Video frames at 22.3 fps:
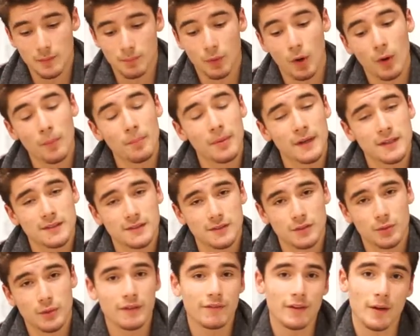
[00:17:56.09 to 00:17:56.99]
Bob pays the
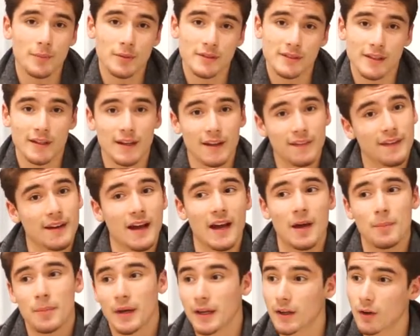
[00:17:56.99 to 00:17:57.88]
25% and then
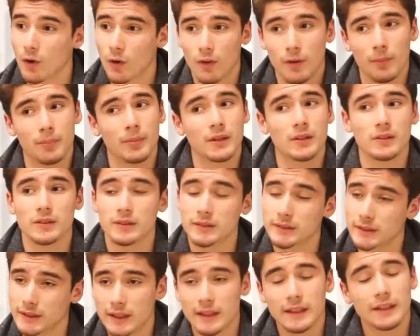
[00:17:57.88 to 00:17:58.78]
I pay all the
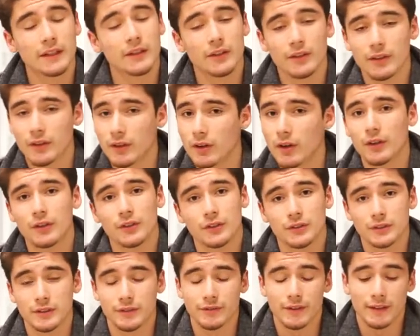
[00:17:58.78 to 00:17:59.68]
bills, the cleaner, the
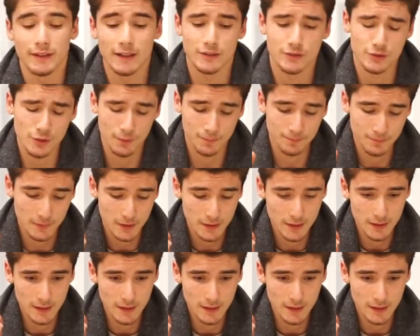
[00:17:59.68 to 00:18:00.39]
gardener, stuff like that. So